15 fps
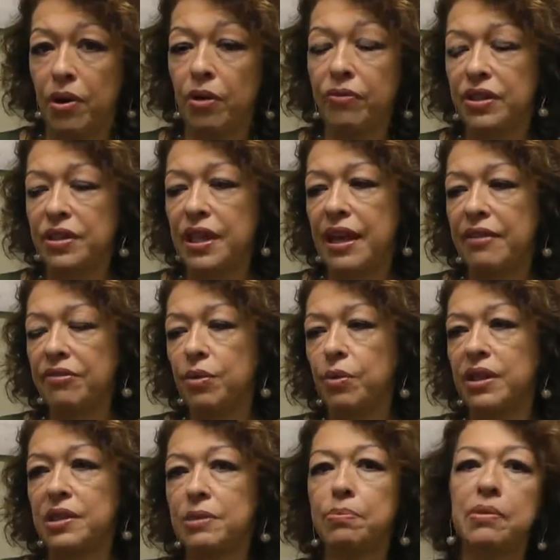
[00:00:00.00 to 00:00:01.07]
obviously
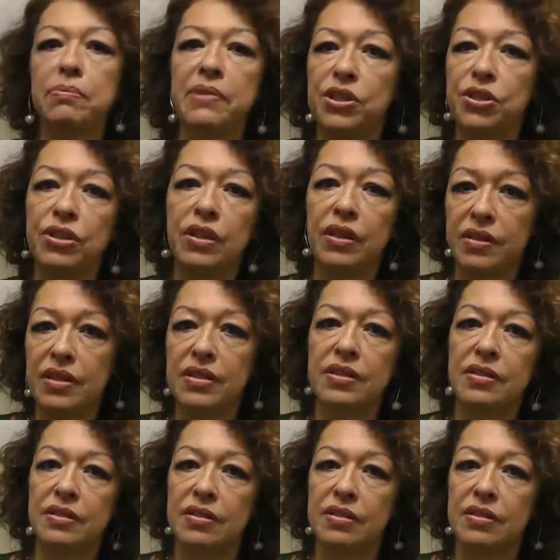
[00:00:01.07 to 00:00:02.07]
everyone's permission that